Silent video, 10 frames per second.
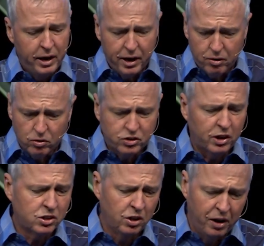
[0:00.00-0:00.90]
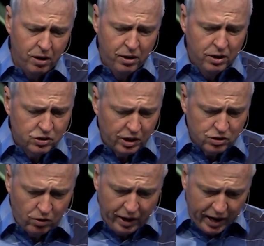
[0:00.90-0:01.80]
heterosexual
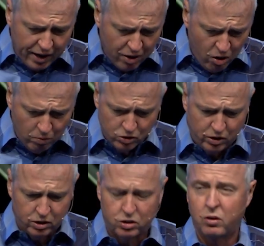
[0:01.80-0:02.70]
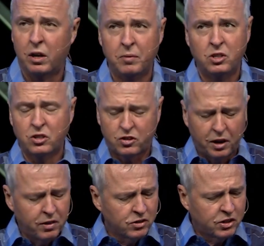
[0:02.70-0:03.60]
sexual and a homosexual. Let me just
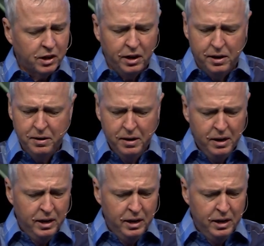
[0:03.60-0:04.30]
say this again.